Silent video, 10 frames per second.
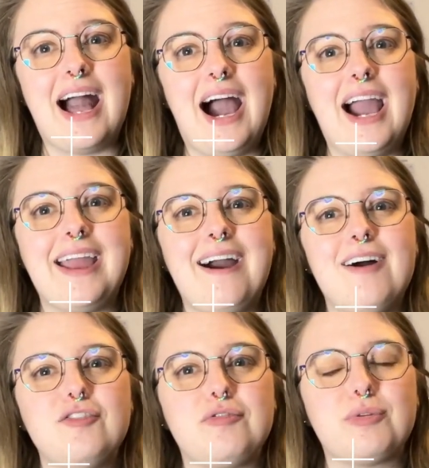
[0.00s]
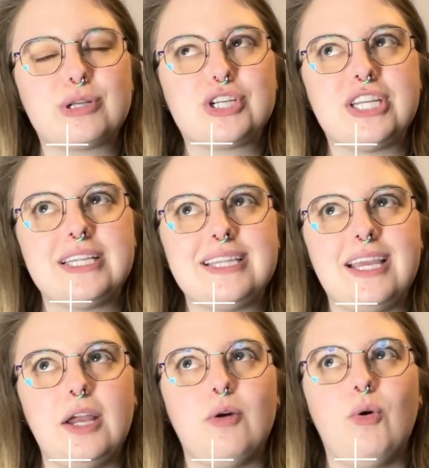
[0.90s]
I
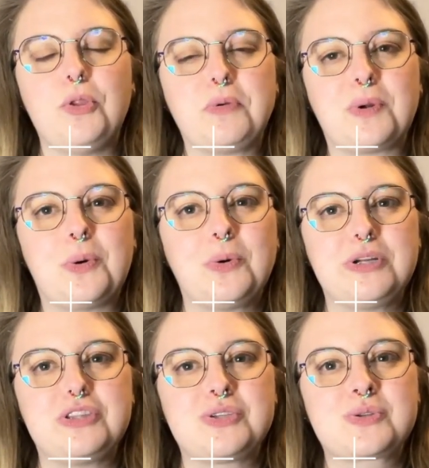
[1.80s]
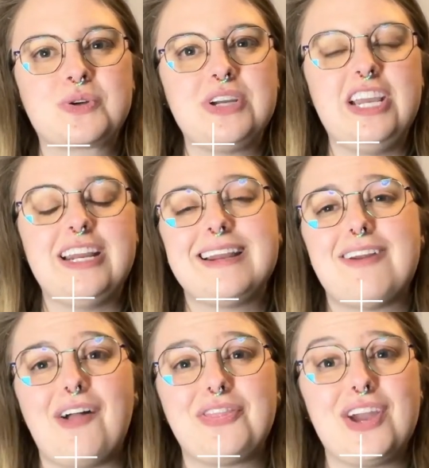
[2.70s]
unfortunately only recorded the screen and
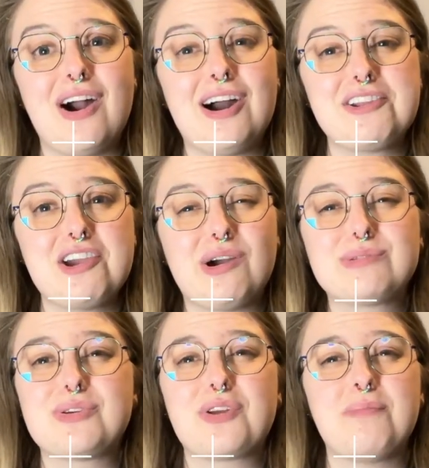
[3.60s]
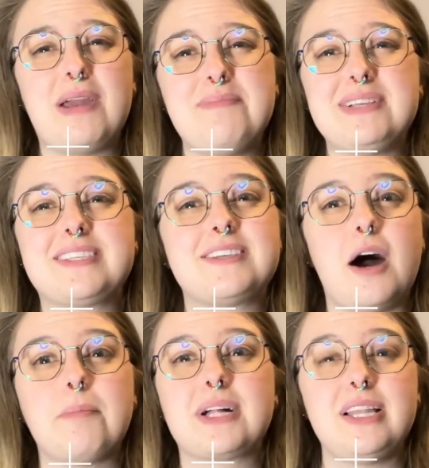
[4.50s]
not the audio, so there may be
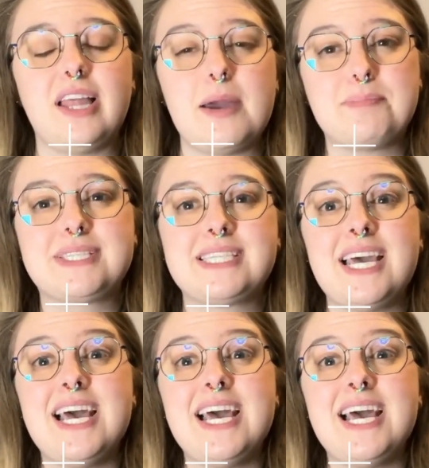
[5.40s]
some clips